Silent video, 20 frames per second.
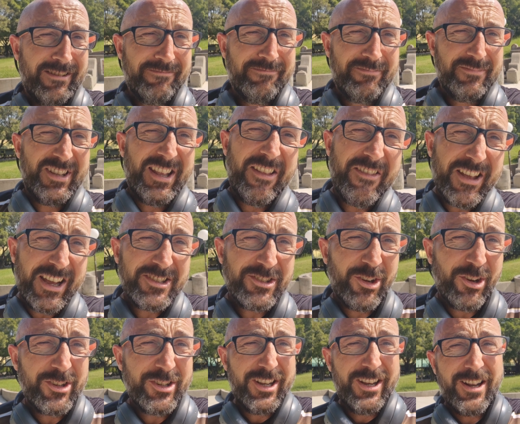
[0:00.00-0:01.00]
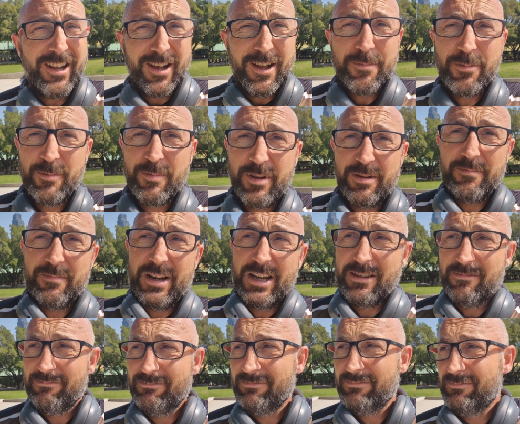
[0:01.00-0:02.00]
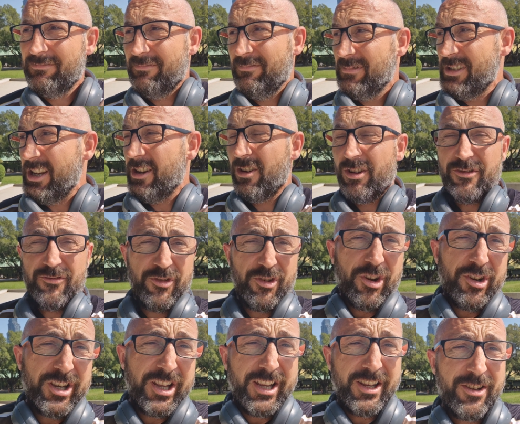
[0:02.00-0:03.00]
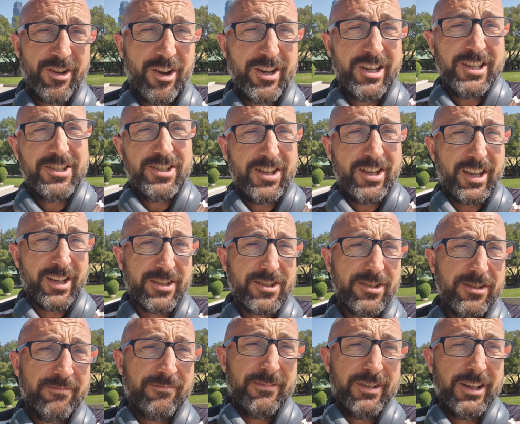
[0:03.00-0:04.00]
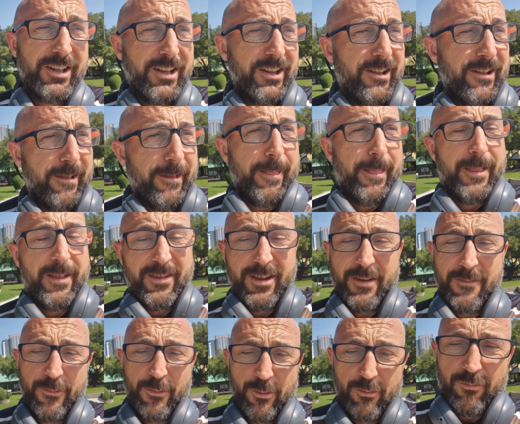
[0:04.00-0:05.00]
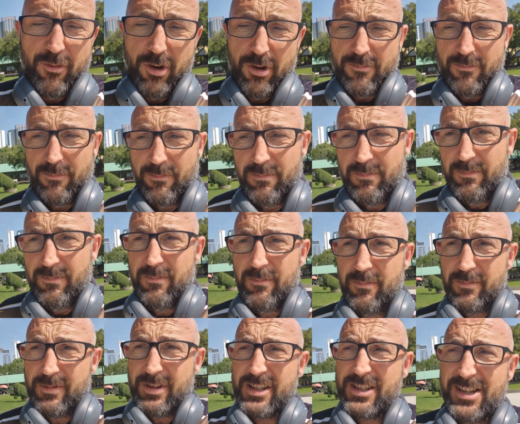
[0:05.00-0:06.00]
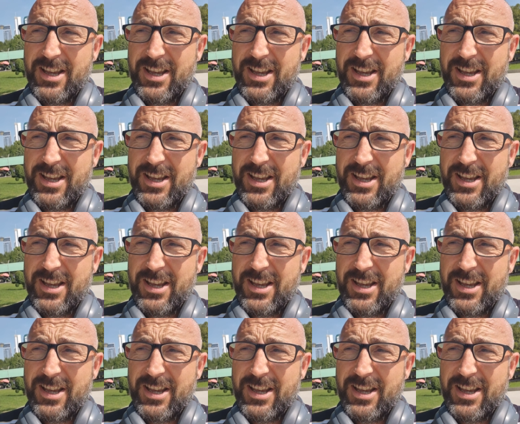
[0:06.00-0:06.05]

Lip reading: Then they tidied it up a bit, mate, in like 1996. They thought, right, let's